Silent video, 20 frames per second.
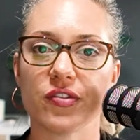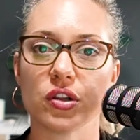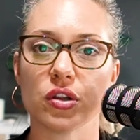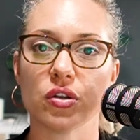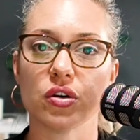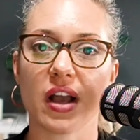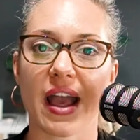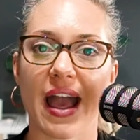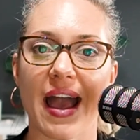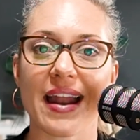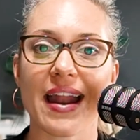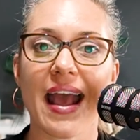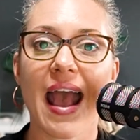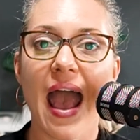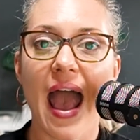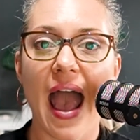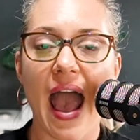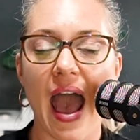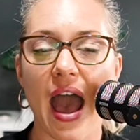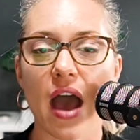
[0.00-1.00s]
look at
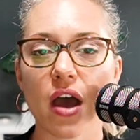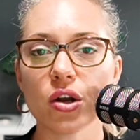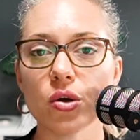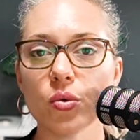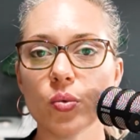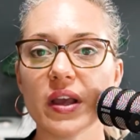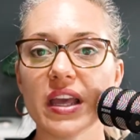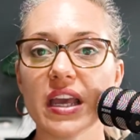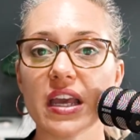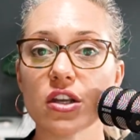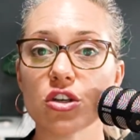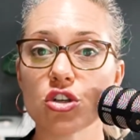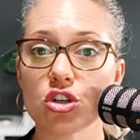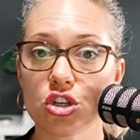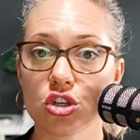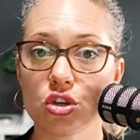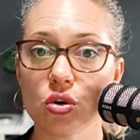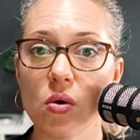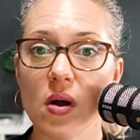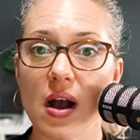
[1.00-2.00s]
how do we
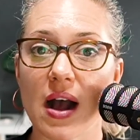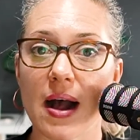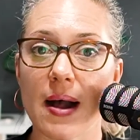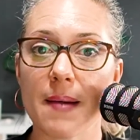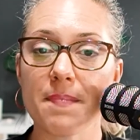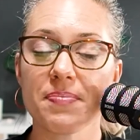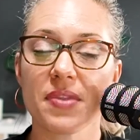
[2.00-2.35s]
ensure